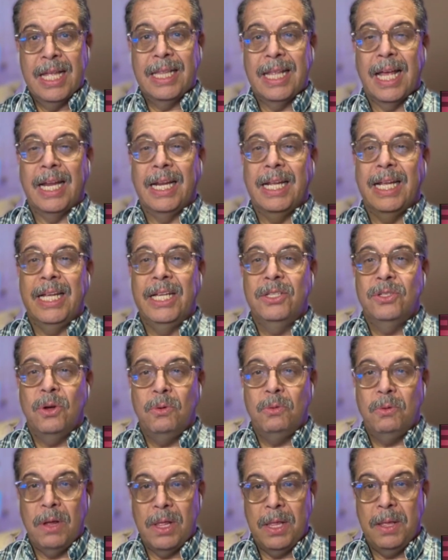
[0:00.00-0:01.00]
that is
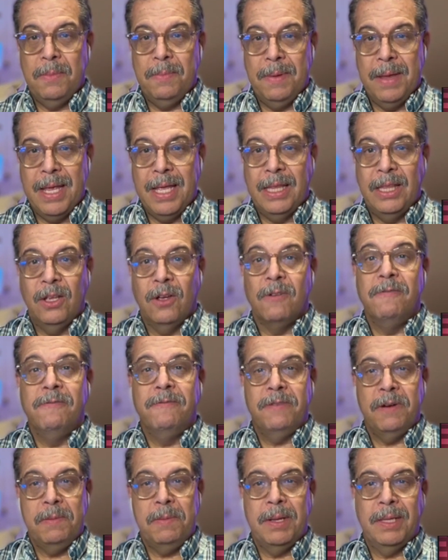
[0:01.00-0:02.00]
already being
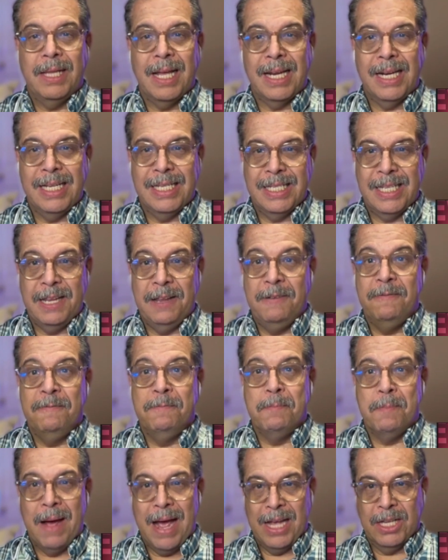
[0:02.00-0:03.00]
confirmed that is in
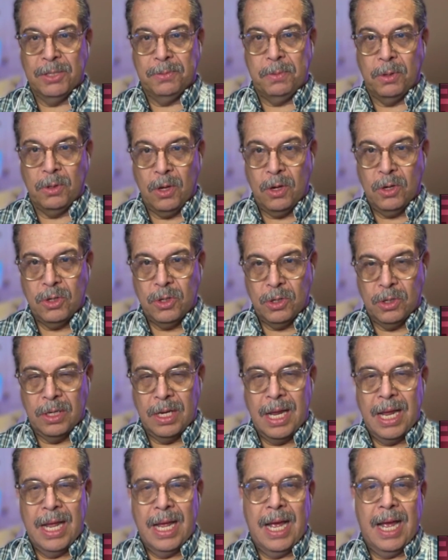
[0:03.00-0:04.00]
mass production
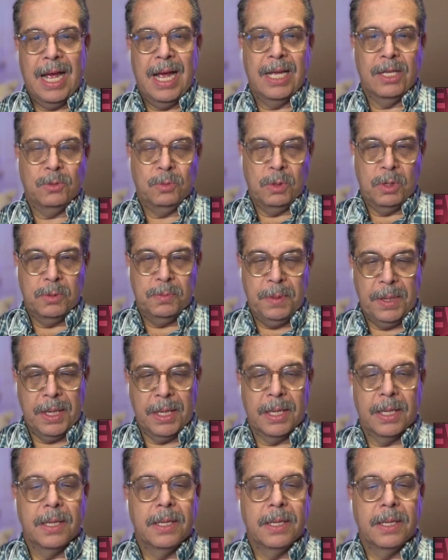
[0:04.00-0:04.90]
as we speak.